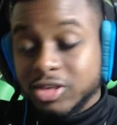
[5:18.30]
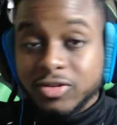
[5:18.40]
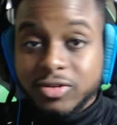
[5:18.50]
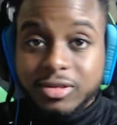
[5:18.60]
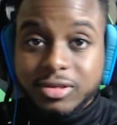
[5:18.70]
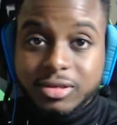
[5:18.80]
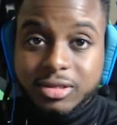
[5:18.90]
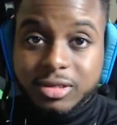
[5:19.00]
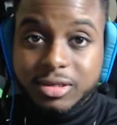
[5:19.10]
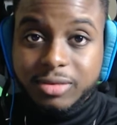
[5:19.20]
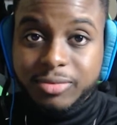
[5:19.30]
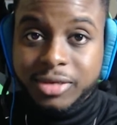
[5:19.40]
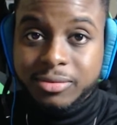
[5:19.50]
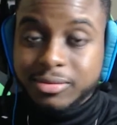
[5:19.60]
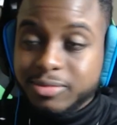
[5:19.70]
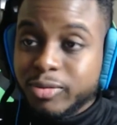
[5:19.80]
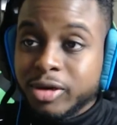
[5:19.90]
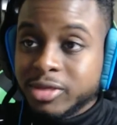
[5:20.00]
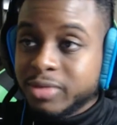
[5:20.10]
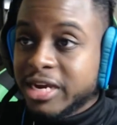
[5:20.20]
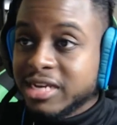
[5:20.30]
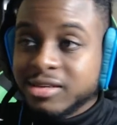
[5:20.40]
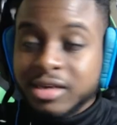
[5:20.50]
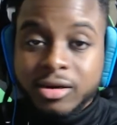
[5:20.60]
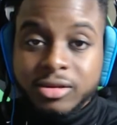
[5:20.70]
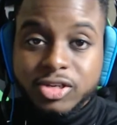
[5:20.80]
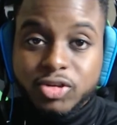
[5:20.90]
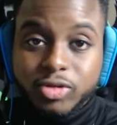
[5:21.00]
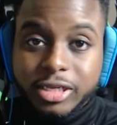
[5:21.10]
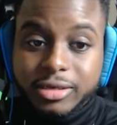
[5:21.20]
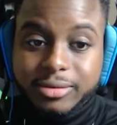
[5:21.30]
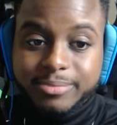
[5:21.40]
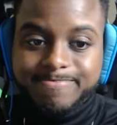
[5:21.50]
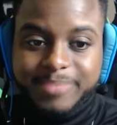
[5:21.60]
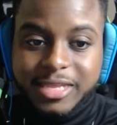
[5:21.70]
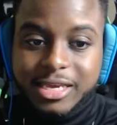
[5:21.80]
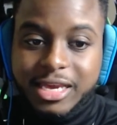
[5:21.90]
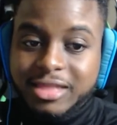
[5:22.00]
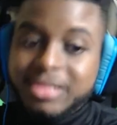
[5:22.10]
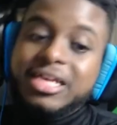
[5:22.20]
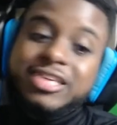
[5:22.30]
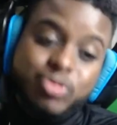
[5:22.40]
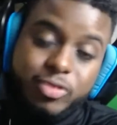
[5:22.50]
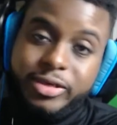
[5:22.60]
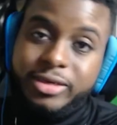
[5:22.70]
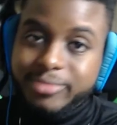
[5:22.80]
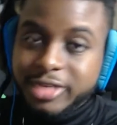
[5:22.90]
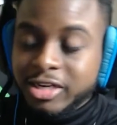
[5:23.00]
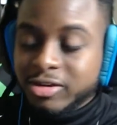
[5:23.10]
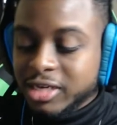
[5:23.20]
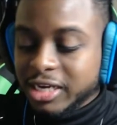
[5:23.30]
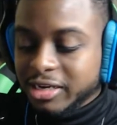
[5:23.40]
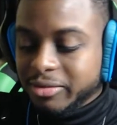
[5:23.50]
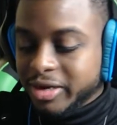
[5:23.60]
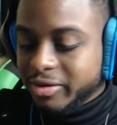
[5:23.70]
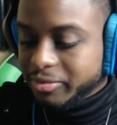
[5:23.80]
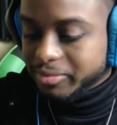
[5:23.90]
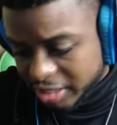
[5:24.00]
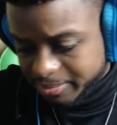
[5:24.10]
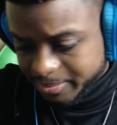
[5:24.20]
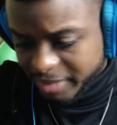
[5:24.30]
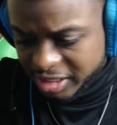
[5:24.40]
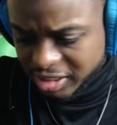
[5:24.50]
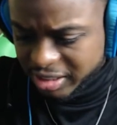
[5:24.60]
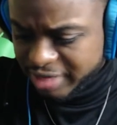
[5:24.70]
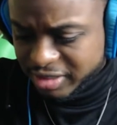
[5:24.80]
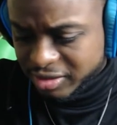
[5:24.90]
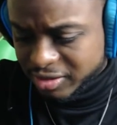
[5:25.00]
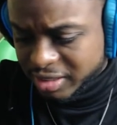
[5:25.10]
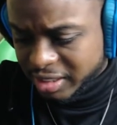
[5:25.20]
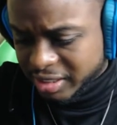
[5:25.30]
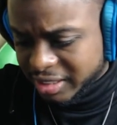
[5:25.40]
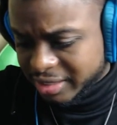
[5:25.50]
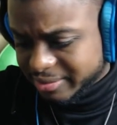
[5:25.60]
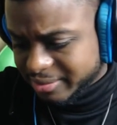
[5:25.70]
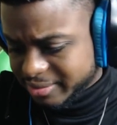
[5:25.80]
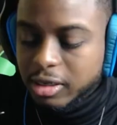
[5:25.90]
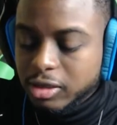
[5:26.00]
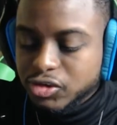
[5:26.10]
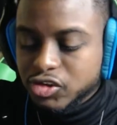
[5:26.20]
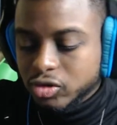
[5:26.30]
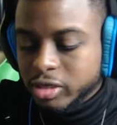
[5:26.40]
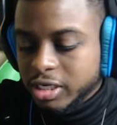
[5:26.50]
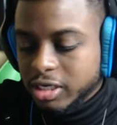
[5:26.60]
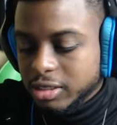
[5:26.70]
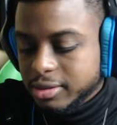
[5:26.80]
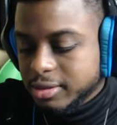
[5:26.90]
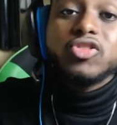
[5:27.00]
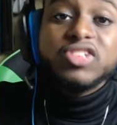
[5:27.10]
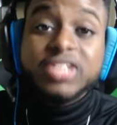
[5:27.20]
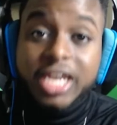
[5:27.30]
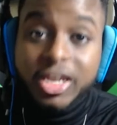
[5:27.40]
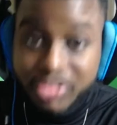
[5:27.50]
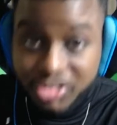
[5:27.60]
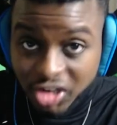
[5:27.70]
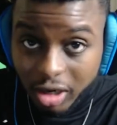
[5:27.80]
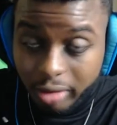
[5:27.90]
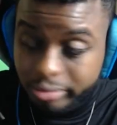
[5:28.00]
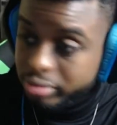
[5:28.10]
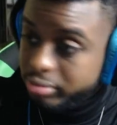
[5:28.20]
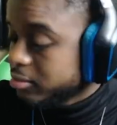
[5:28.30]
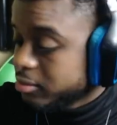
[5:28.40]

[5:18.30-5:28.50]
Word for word: dude's the bum bum's passed out on the toilet, and that's when we I uh, kicked him out. But yeah, I shouldn't have to deal with any of that. Another story. First day on the job,